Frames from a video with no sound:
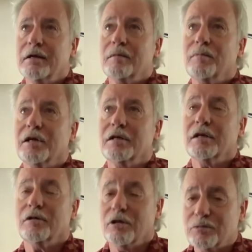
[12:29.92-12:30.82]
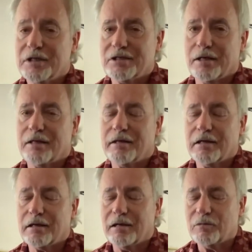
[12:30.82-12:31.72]
But another reason I
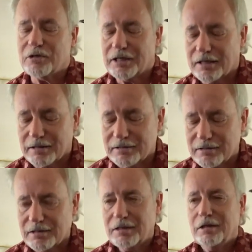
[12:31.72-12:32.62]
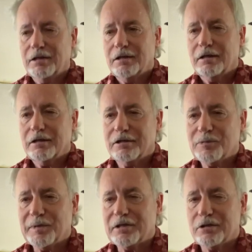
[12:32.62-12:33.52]
think I will get it is
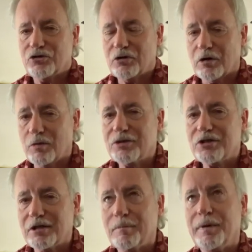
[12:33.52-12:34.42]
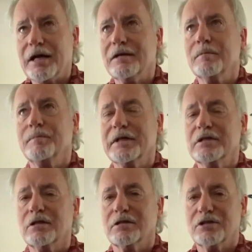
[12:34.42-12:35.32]
because you can always get a patent
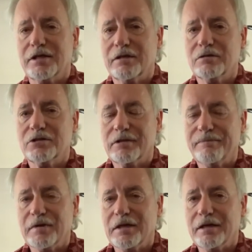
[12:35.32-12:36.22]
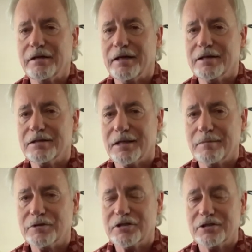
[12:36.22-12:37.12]
based on sales, and that
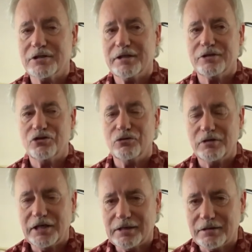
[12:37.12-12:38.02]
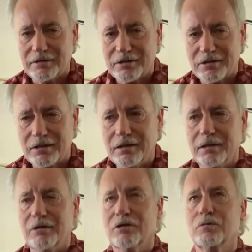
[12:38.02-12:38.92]
establishes its uniqueness.
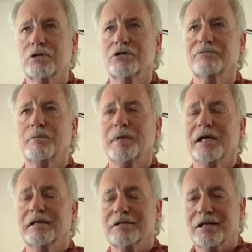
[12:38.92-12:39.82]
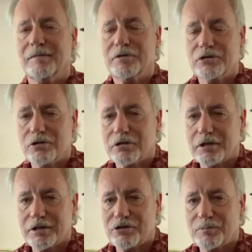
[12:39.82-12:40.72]
In other words, if a patent examiner is looking
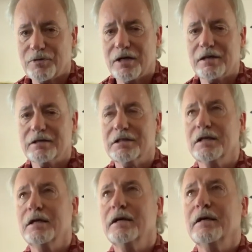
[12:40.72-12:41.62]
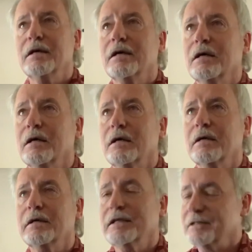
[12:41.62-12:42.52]
at your product,
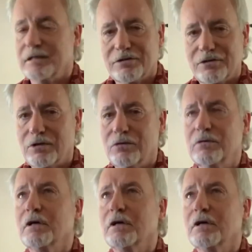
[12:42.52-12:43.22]
and he says, no,